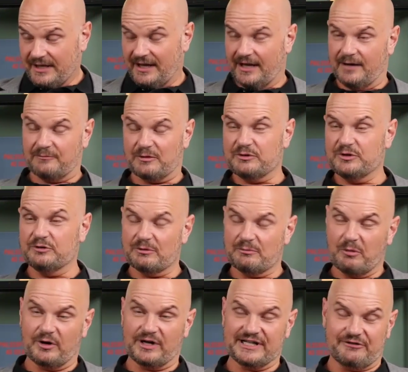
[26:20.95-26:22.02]
um, new
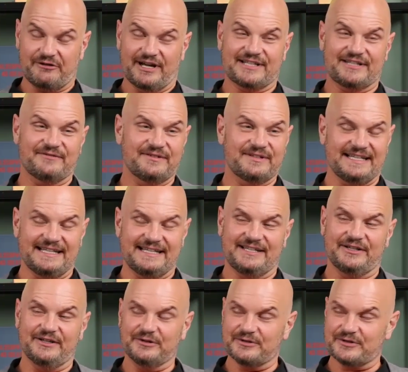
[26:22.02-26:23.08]
reporting directive in the
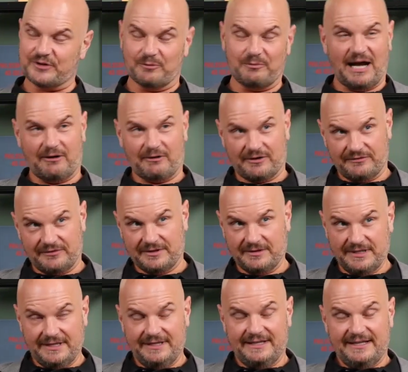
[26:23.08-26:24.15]
EU is so
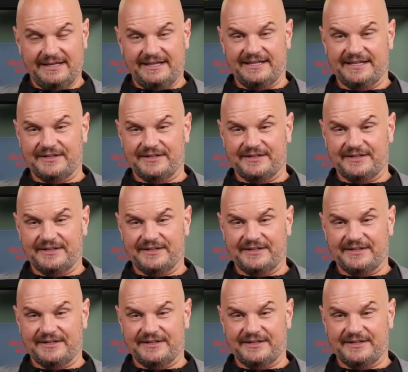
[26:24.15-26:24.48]
powerful, mm-hmm.